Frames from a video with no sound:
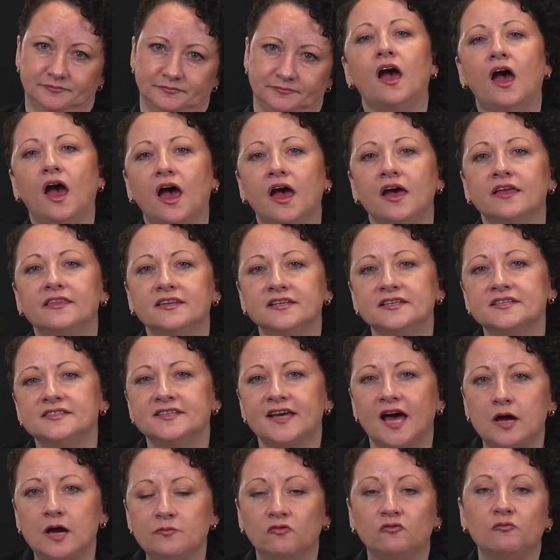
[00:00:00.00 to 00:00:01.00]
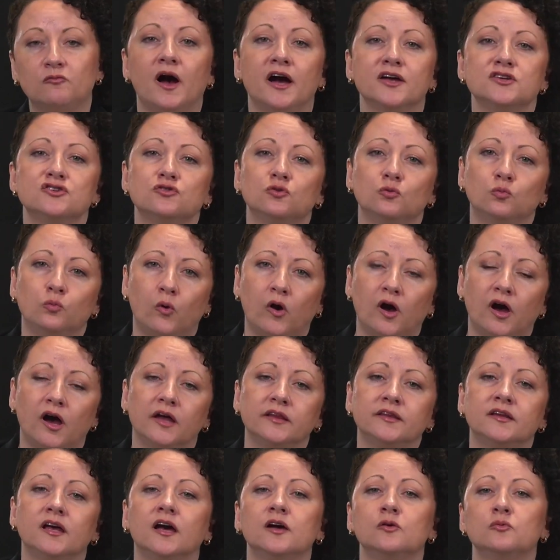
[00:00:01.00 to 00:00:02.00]
At this time of Module
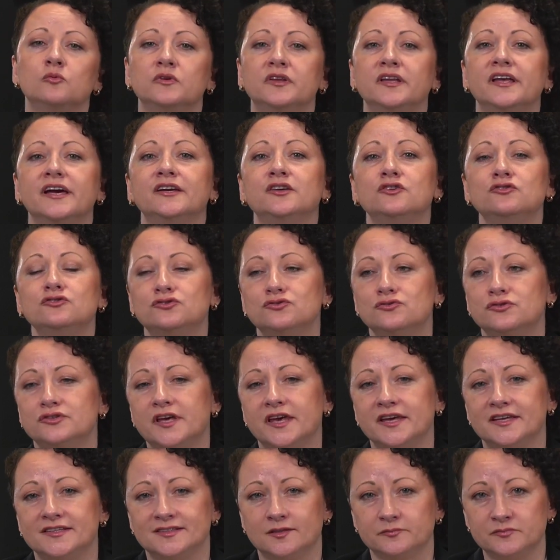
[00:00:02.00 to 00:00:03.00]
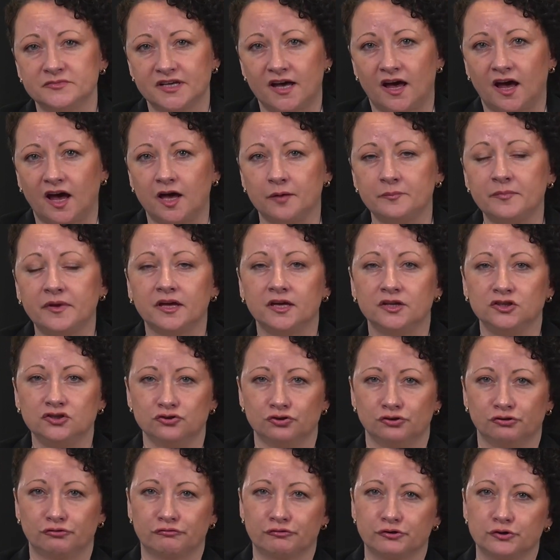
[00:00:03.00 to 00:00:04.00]
1, I would like you to take some time in your
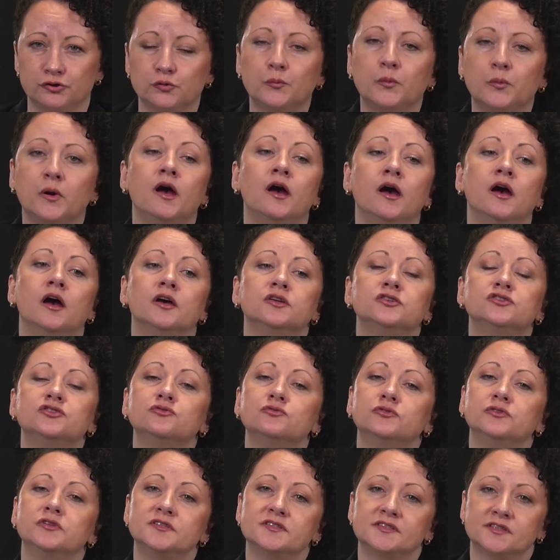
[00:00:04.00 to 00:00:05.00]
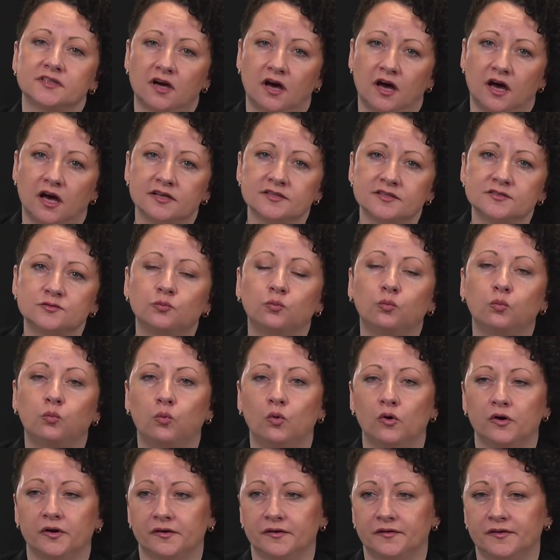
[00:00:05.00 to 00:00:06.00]
group to discuss
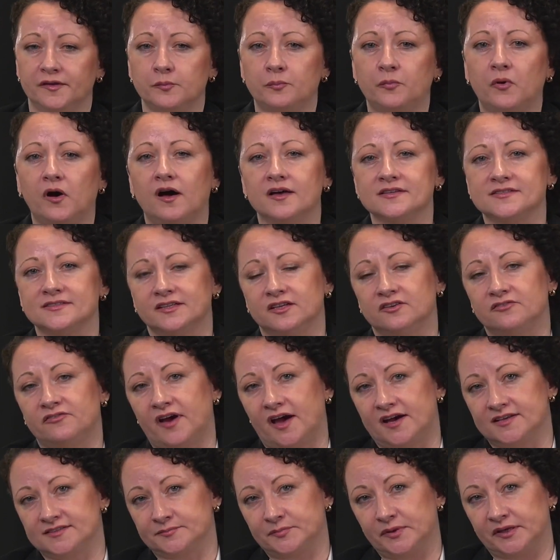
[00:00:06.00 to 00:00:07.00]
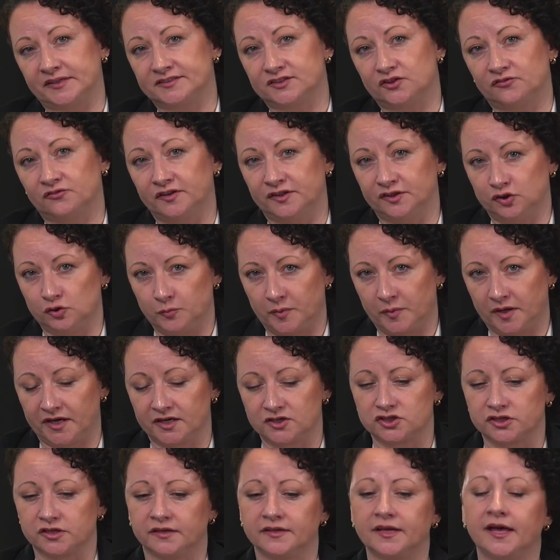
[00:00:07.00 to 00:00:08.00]
what are the positive aspects of
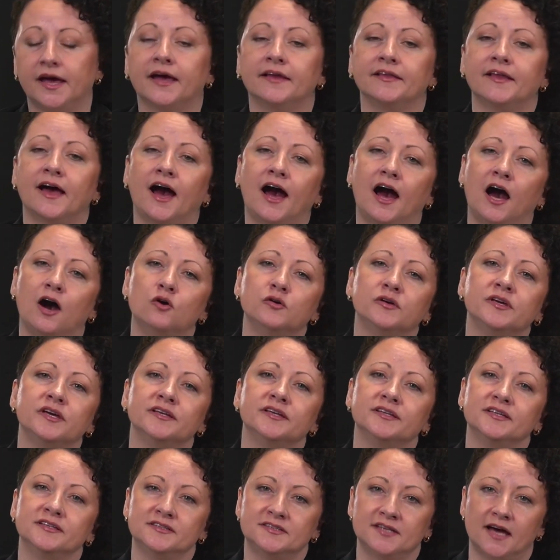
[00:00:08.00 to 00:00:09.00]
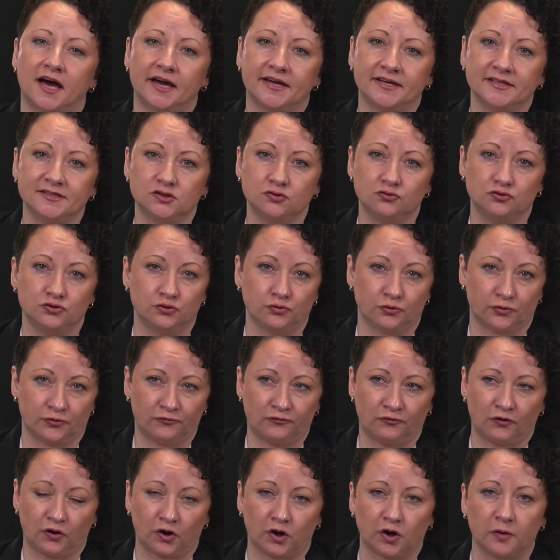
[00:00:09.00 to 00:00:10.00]
incubation and how can it tie into your
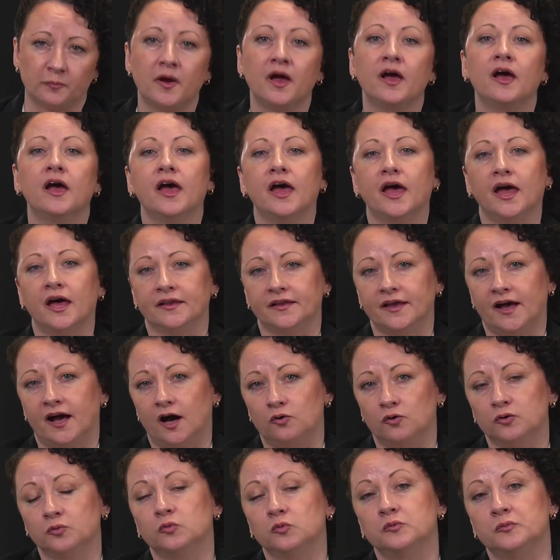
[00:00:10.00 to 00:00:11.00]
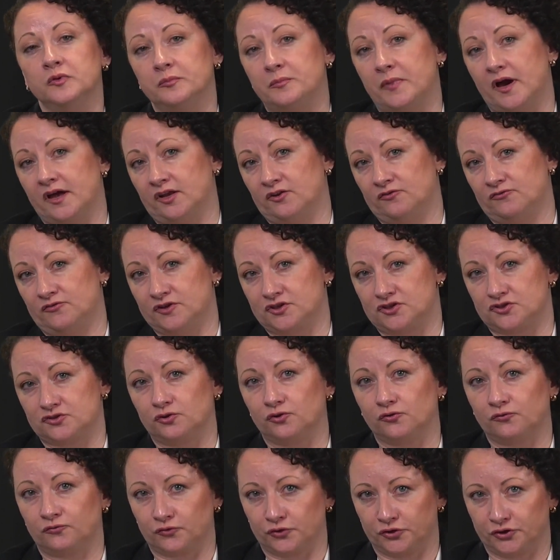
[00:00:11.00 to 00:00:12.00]
firm and how it would be
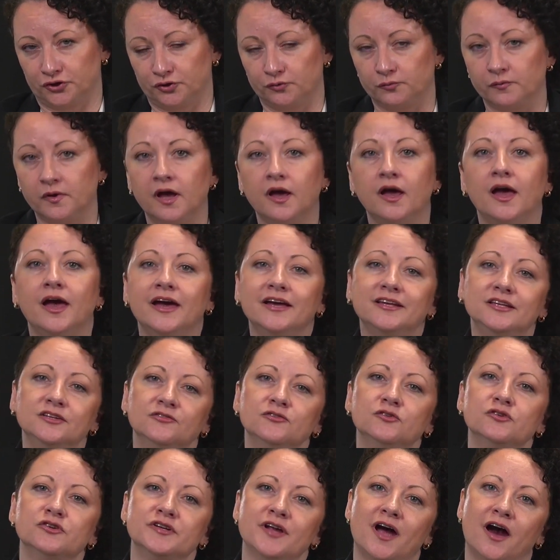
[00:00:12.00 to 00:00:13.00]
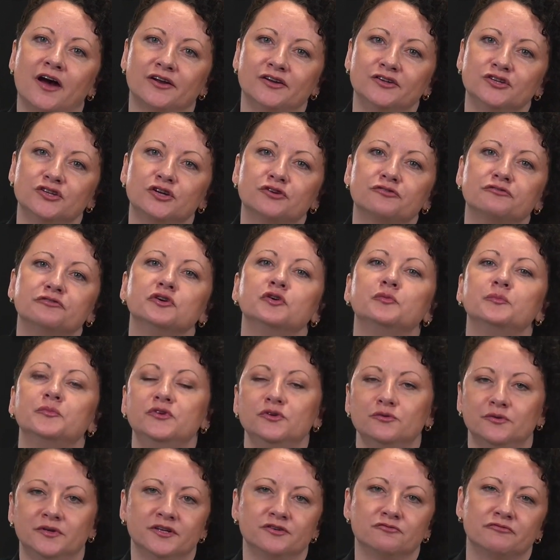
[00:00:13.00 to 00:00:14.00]
beneficial for you. And if you're not in the group, you
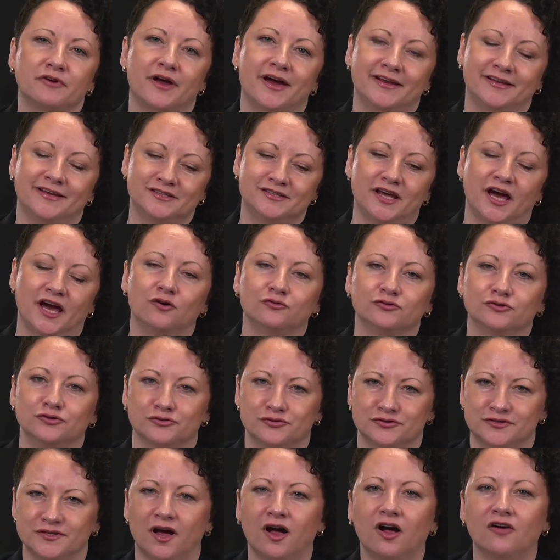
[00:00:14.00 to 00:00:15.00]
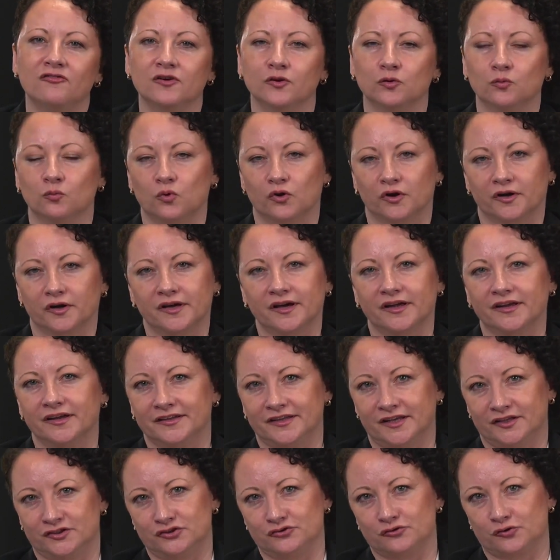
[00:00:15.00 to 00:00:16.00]
can write it down yourself and work on it
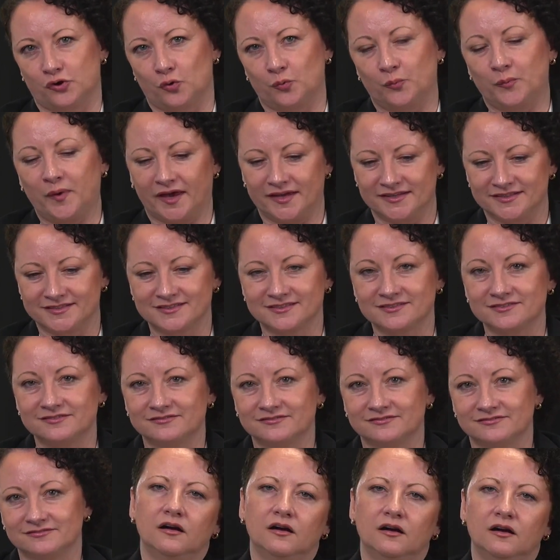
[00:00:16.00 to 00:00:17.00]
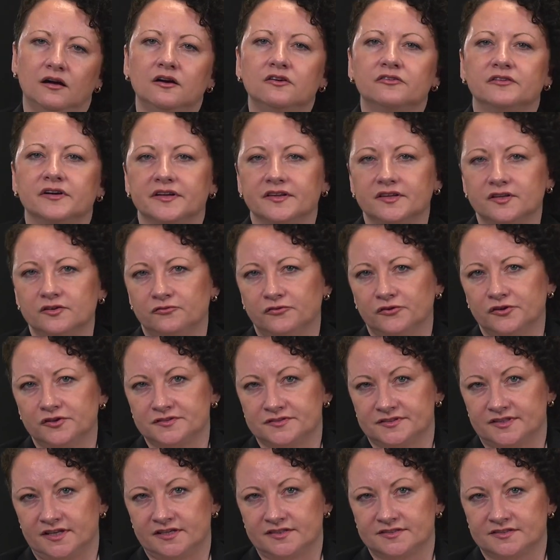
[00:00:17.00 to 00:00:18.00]
at your own pace. All right, the first
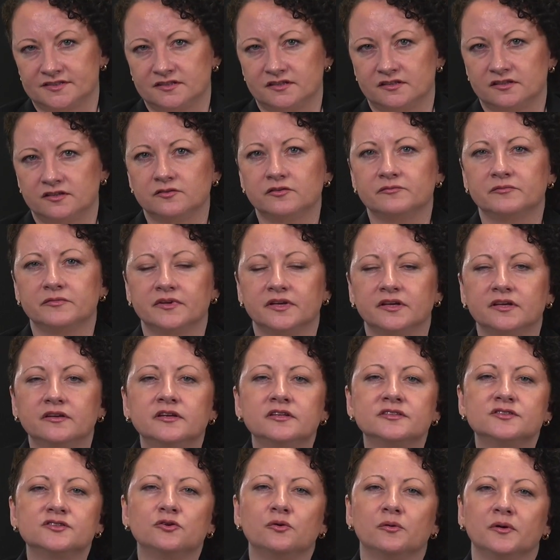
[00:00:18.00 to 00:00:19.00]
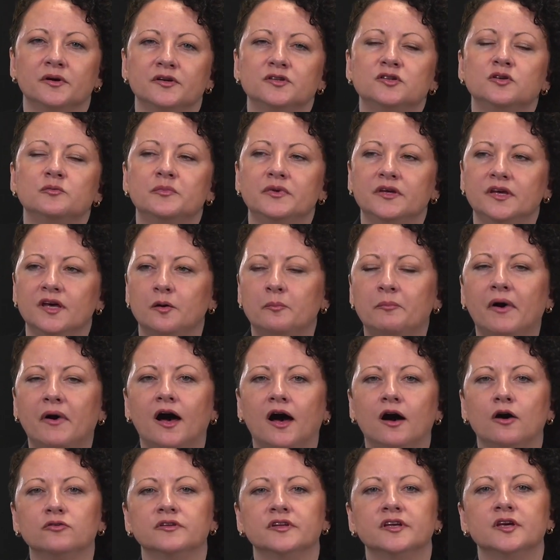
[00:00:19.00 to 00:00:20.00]
lesson is going to be
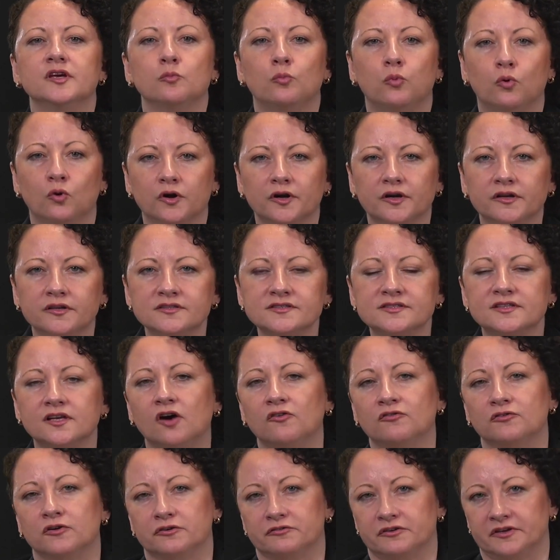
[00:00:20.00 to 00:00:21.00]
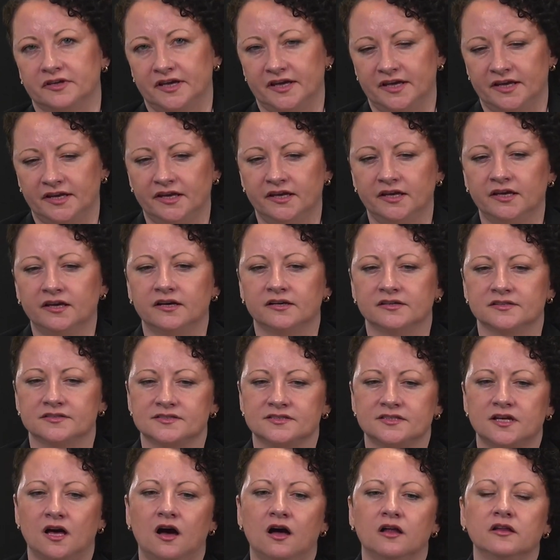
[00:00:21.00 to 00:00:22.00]
about the importance of creating a
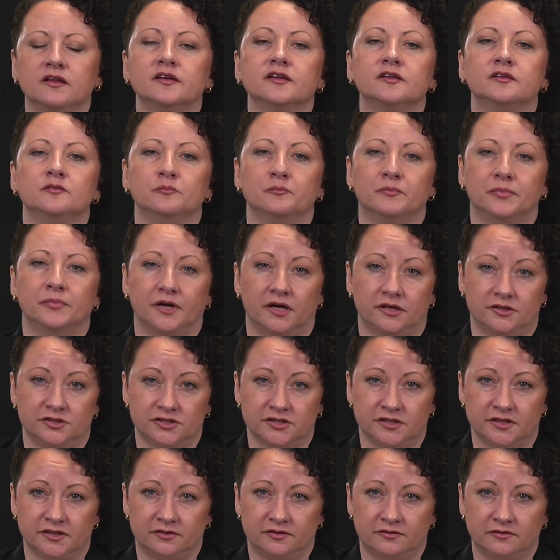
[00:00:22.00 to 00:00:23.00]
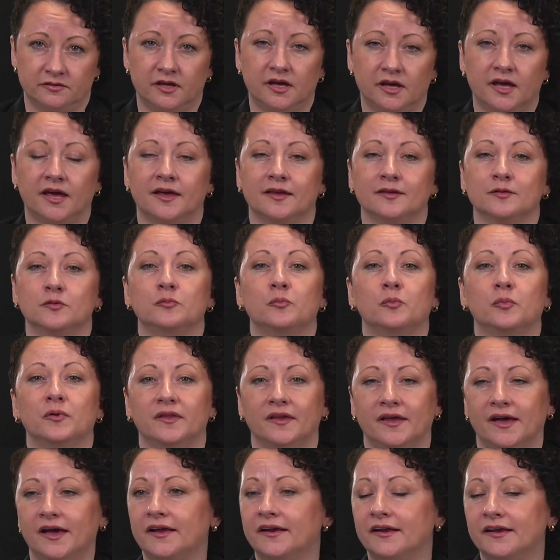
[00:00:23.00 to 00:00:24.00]
solid budget. and
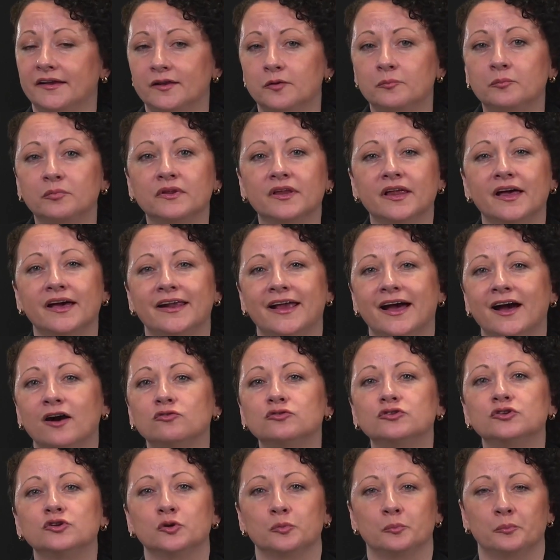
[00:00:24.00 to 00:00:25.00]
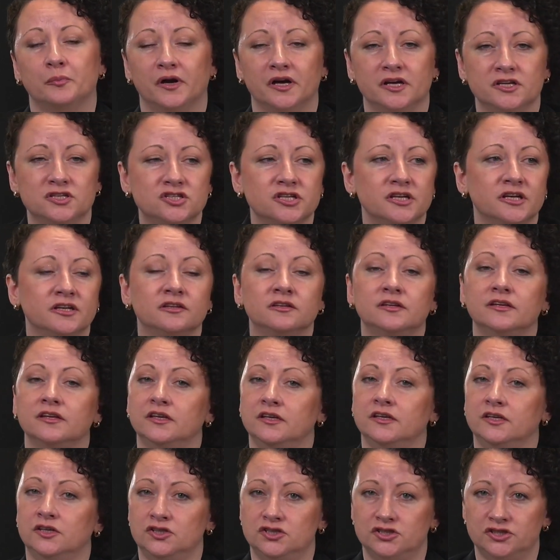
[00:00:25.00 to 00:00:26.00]
plan out your budget
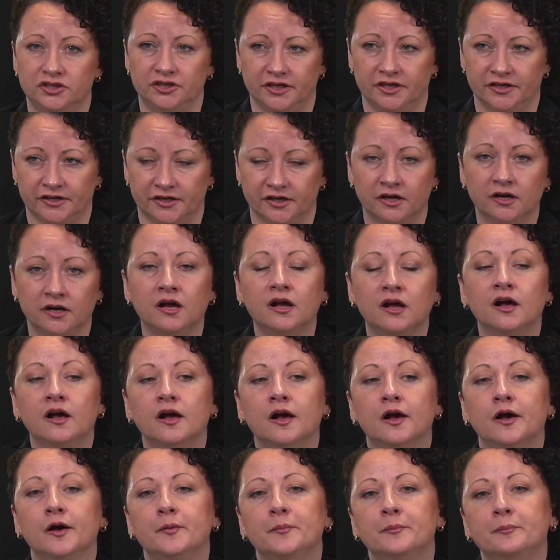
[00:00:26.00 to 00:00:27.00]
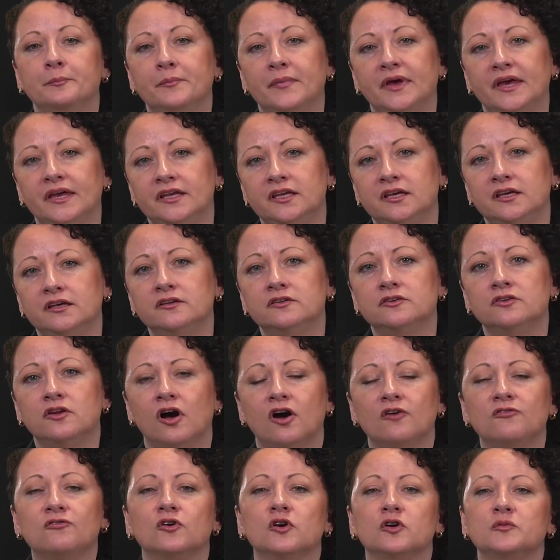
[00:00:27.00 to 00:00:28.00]
each year. Many law
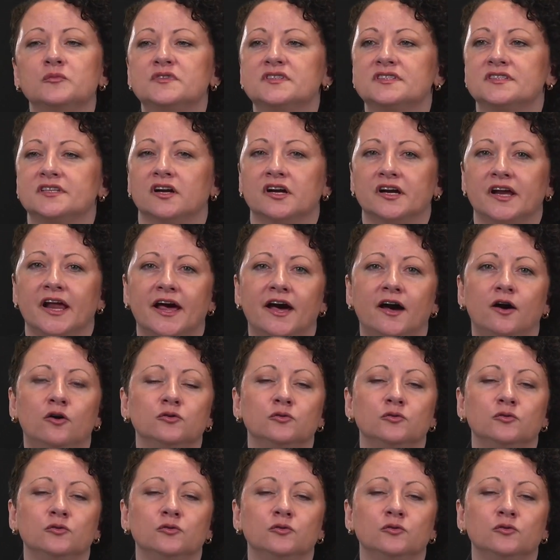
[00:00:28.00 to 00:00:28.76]
firms start out